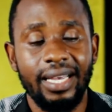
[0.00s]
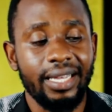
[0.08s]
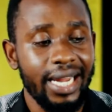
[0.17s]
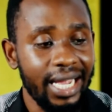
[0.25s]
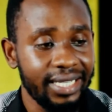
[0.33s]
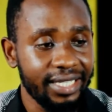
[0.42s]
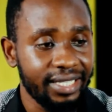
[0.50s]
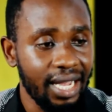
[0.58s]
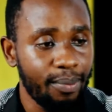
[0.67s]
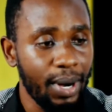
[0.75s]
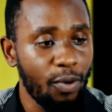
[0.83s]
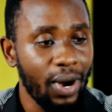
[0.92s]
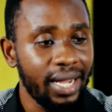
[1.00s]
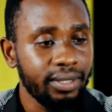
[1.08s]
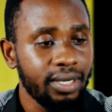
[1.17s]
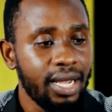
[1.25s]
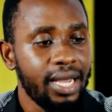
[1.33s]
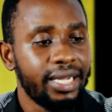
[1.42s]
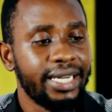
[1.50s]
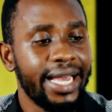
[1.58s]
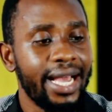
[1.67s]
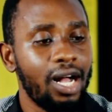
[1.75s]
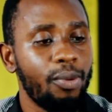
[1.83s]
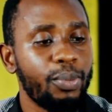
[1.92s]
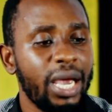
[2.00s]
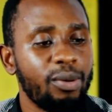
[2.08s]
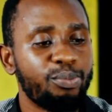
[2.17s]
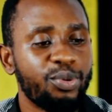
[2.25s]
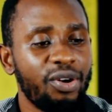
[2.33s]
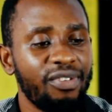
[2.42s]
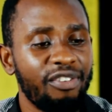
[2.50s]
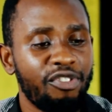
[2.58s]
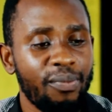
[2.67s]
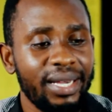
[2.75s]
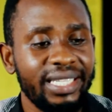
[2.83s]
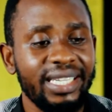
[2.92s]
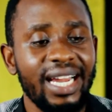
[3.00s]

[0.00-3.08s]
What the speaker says: That is number one. They help improve information